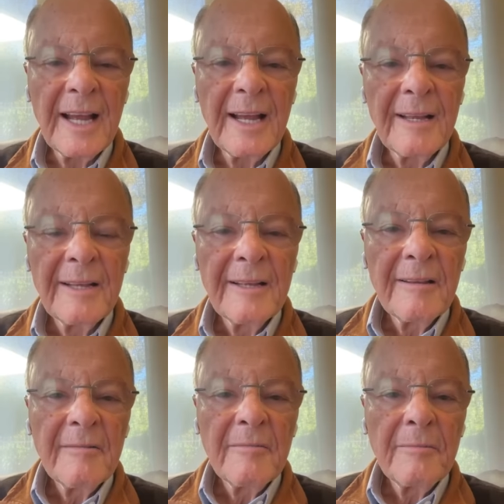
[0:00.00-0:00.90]
and
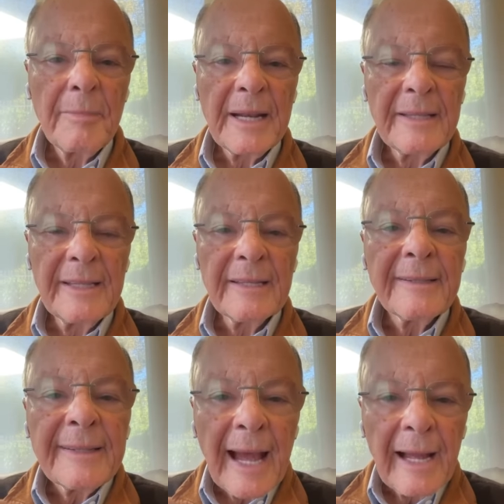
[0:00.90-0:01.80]
reason in order
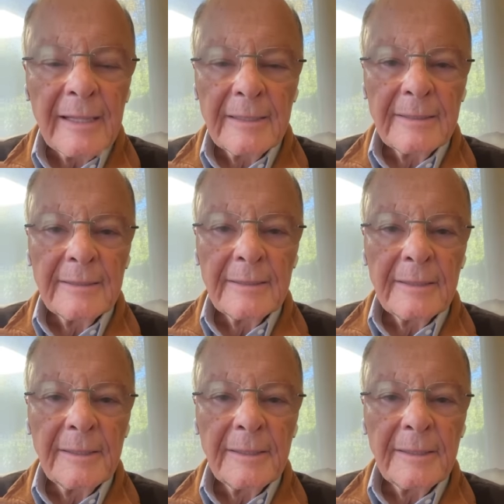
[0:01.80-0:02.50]
to try